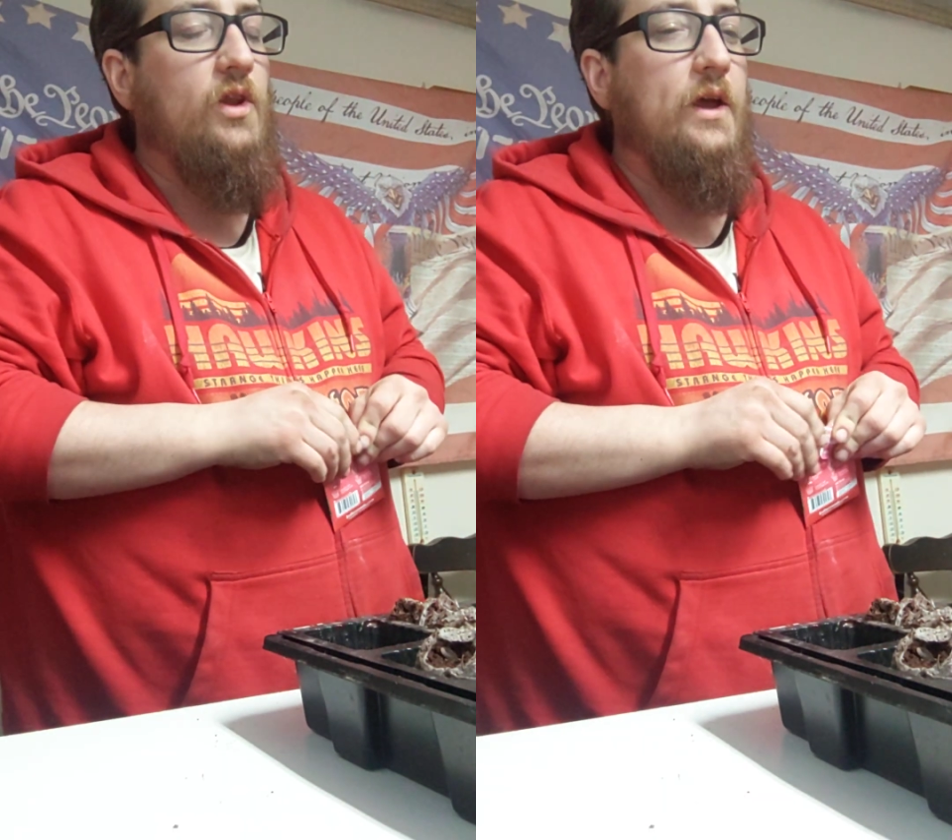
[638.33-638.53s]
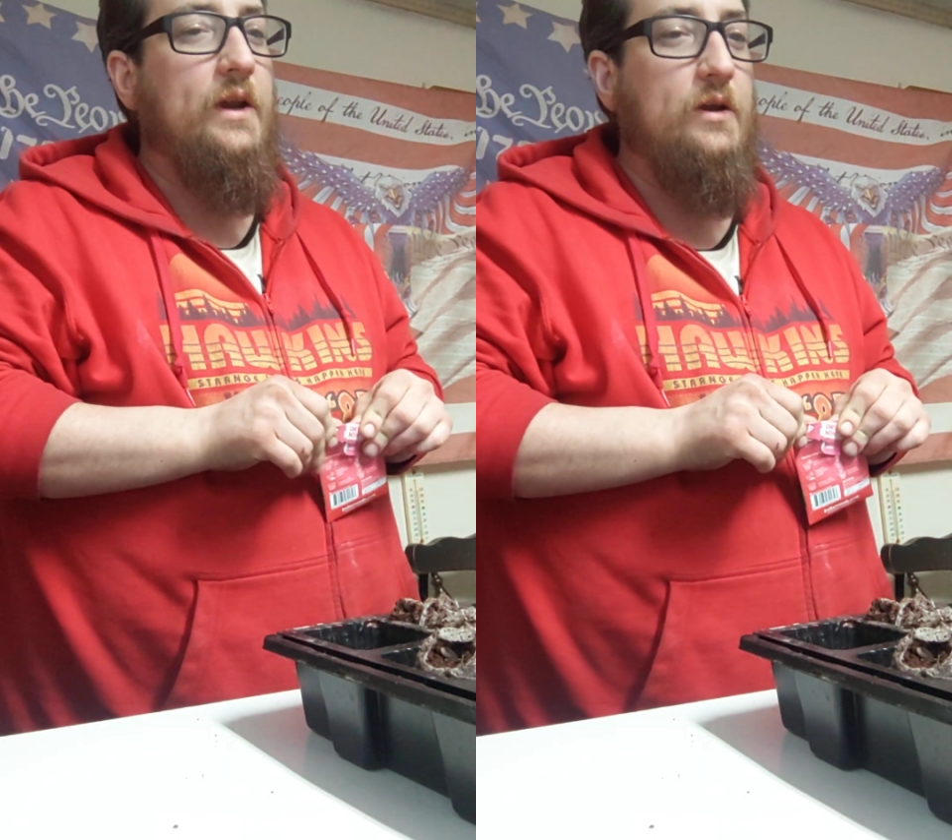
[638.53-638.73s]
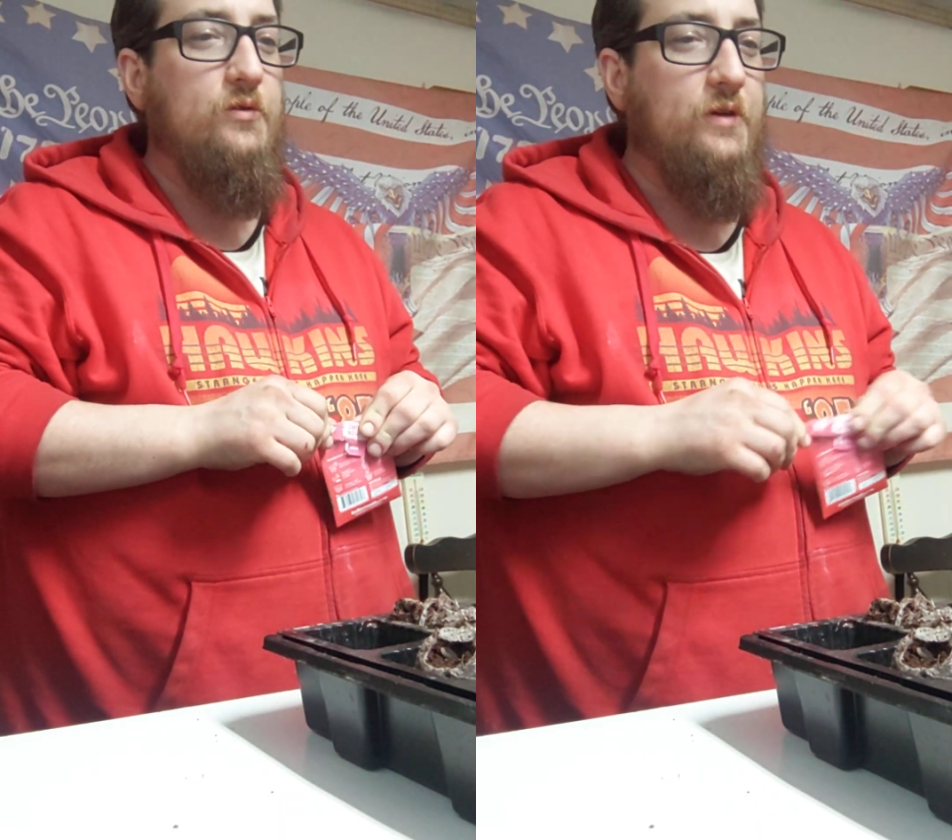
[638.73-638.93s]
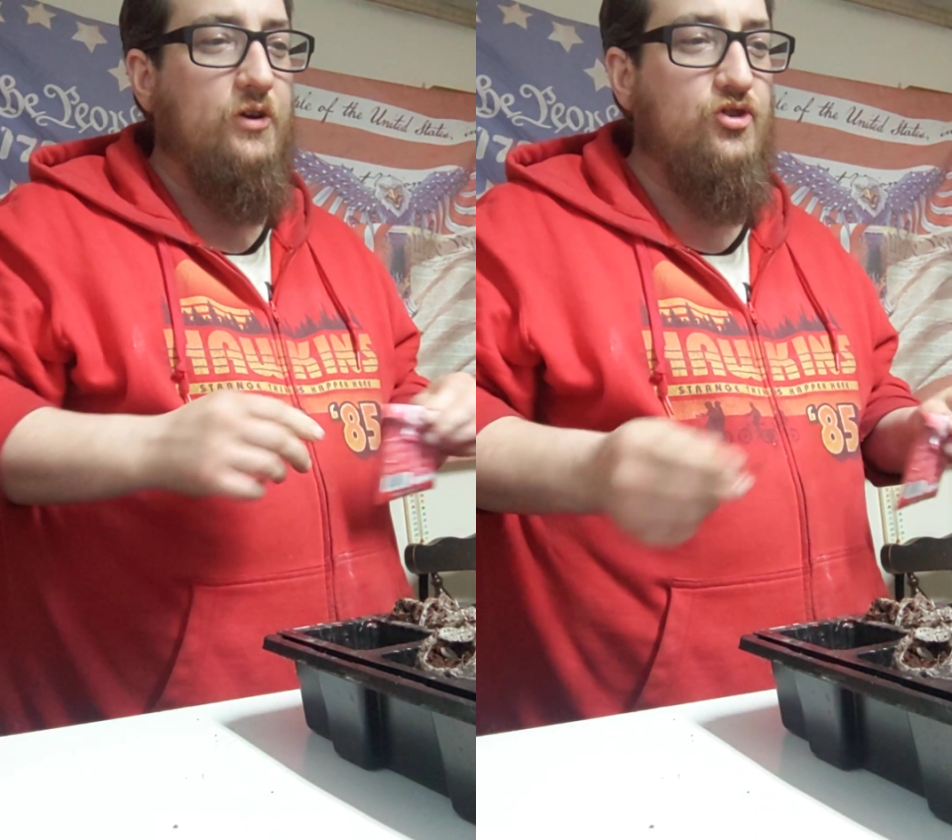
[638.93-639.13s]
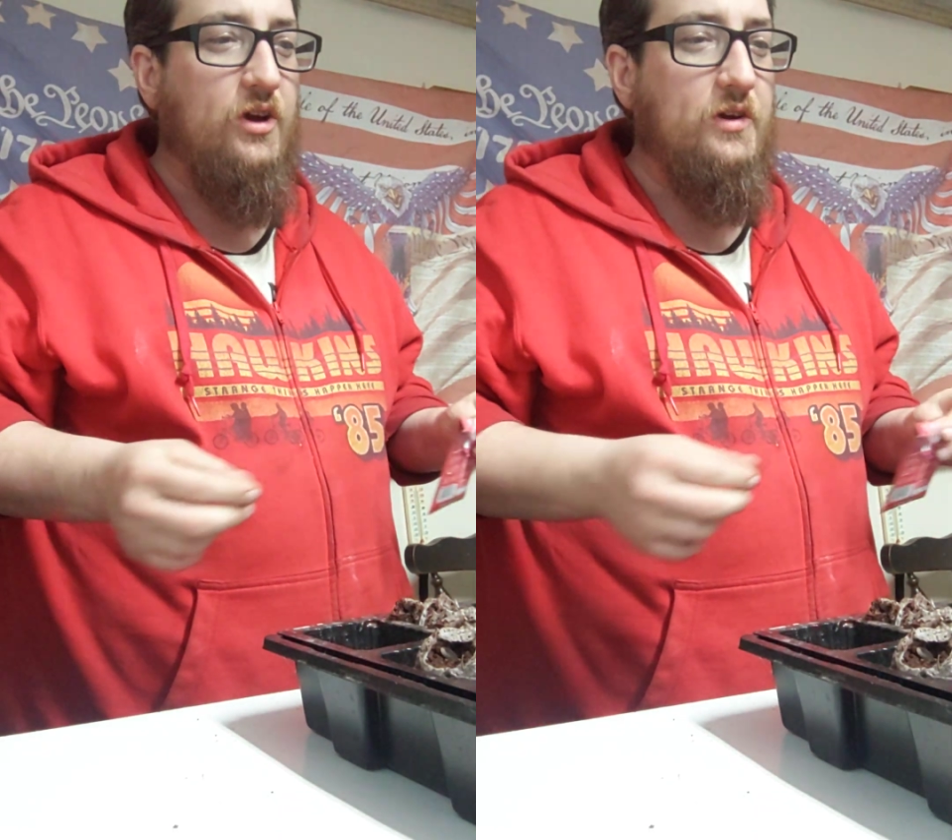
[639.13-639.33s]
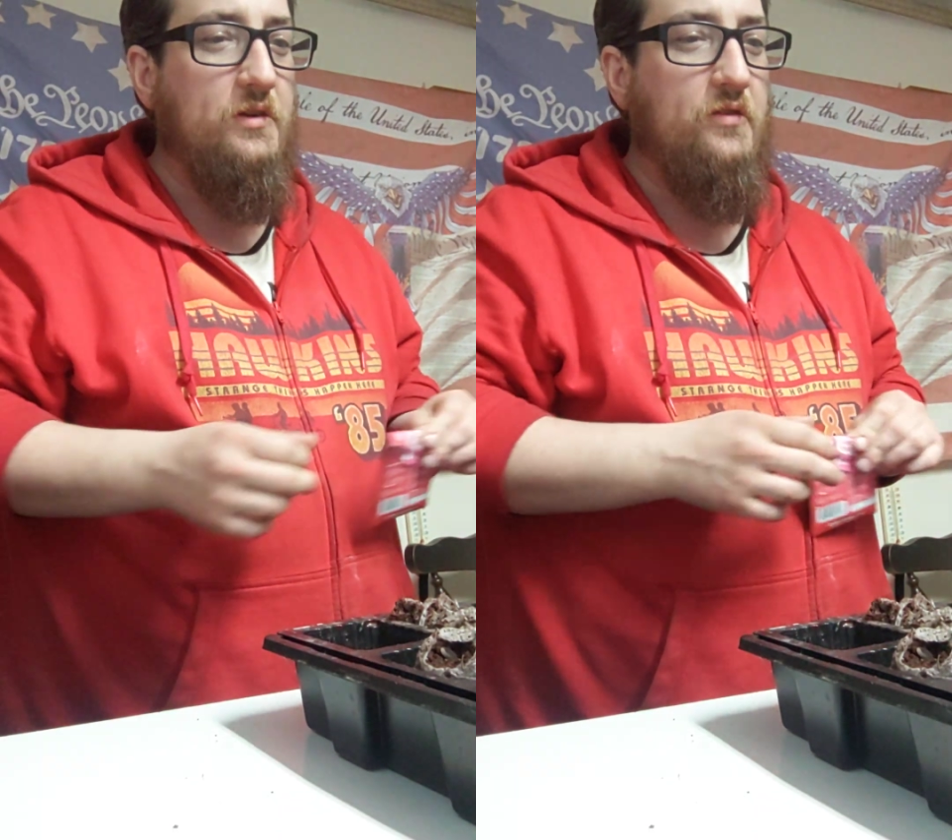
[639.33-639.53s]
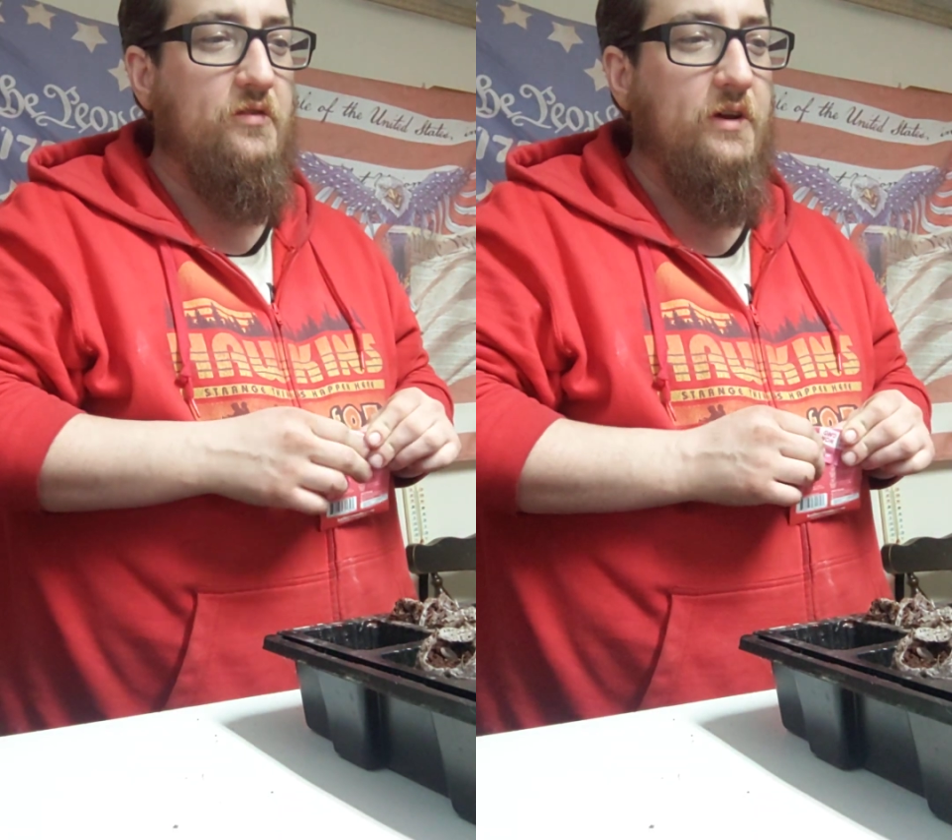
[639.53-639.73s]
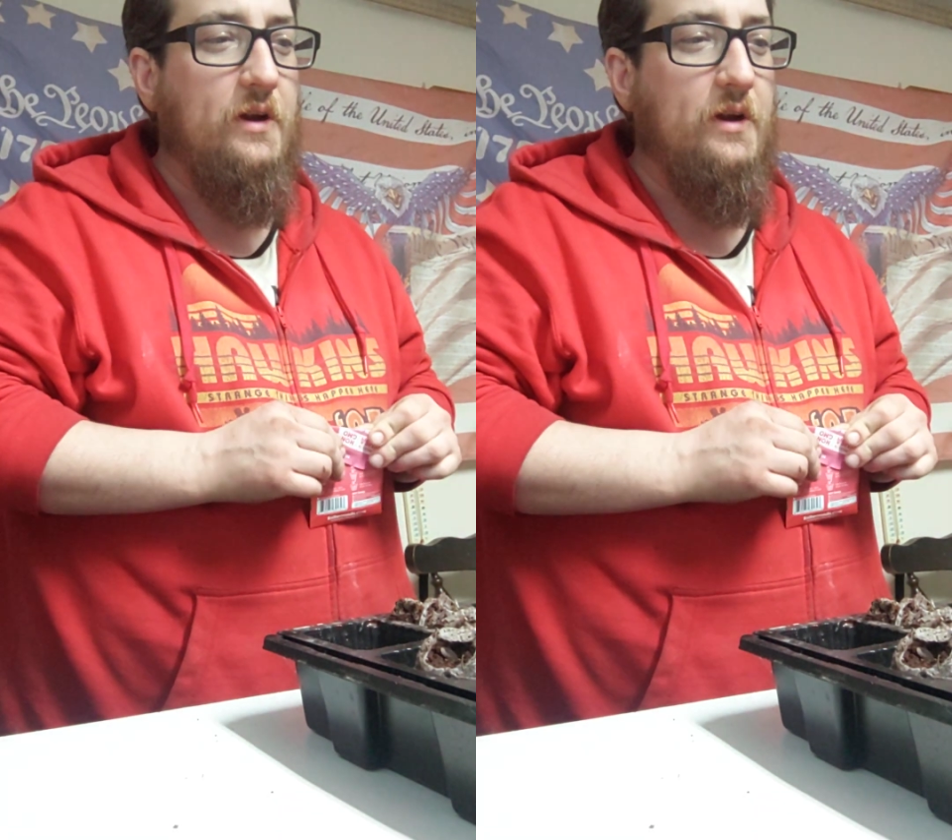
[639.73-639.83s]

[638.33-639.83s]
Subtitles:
And he was like shaking the seed